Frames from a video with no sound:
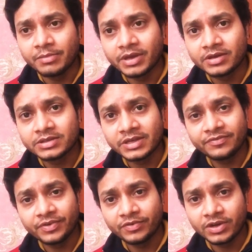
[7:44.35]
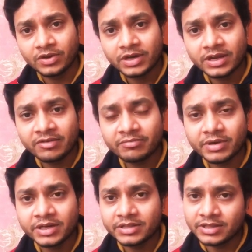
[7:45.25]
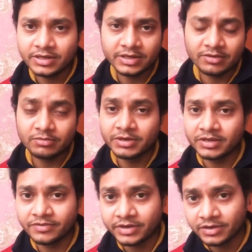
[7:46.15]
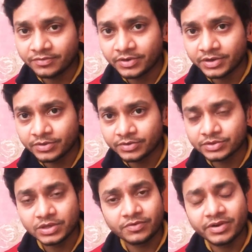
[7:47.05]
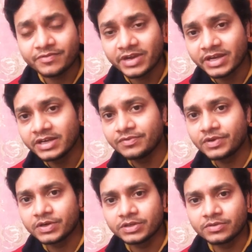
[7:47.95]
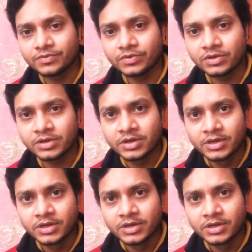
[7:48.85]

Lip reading: Because if you will not have money, then it will be difficult for you to survive anywhere in the world.